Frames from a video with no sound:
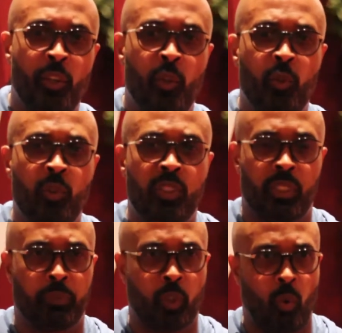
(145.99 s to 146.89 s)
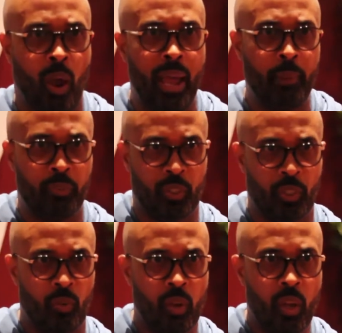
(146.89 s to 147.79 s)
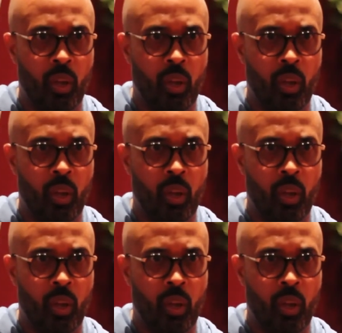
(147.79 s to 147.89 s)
you subscribe to